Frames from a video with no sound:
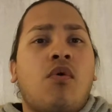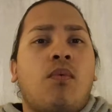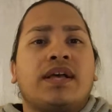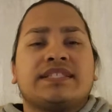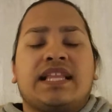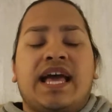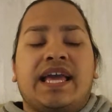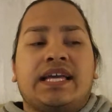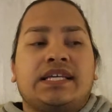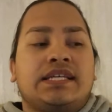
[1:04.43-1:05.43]
was
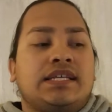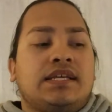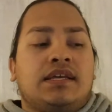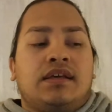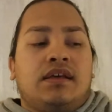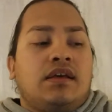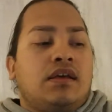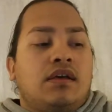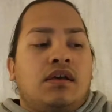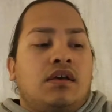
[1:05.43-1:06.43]
like,
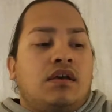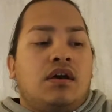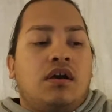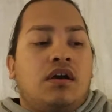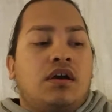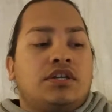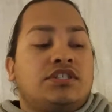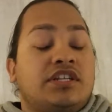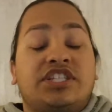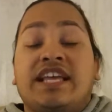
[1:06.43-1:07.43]

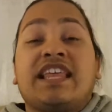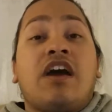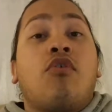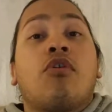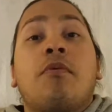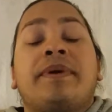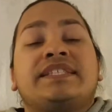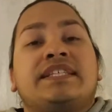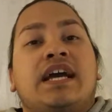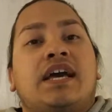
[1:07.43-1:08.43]
she had that horrible
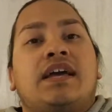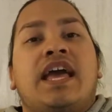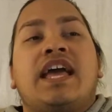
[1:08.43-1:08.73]
pixie cut.